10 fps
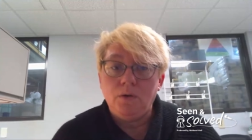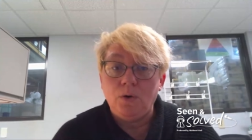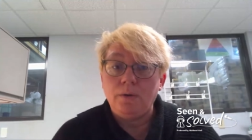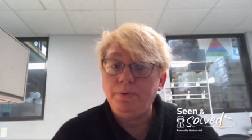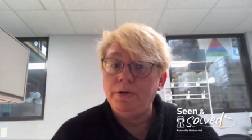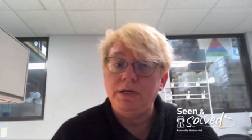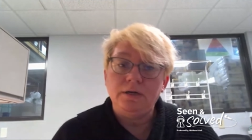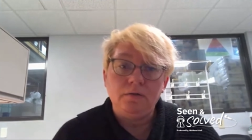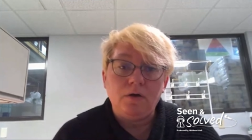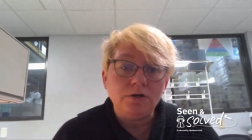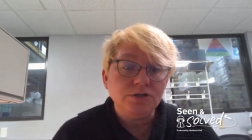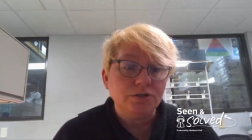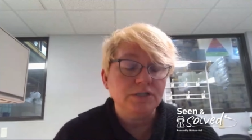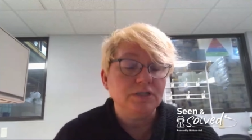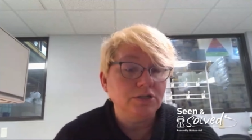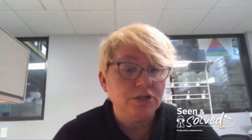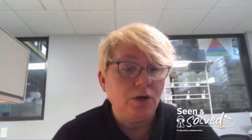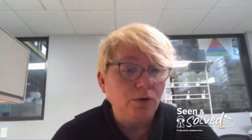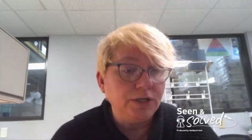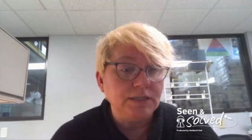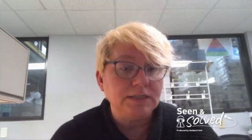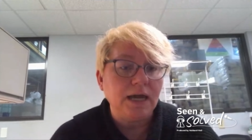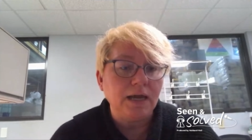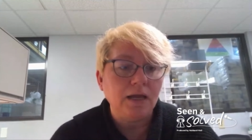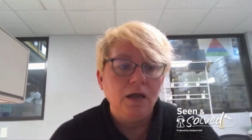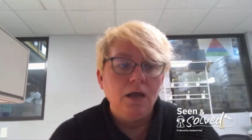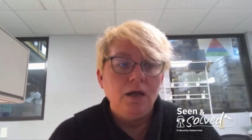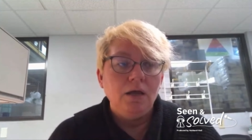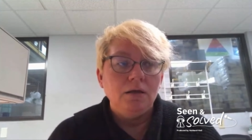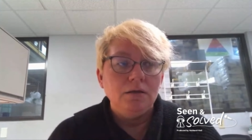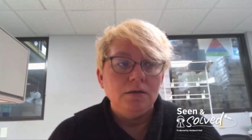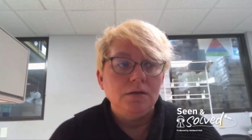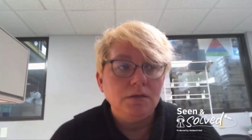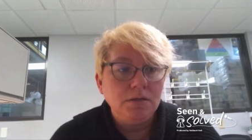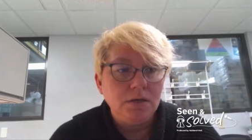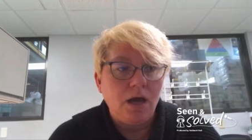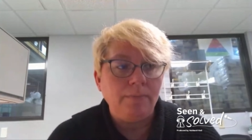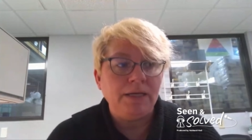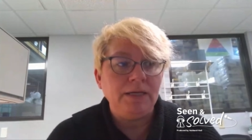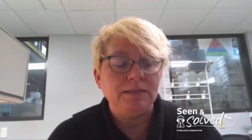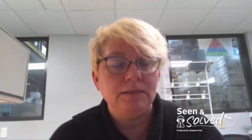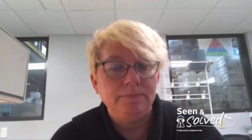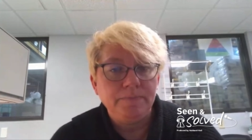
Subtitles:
or put in a larger sludge holding tank. I mean,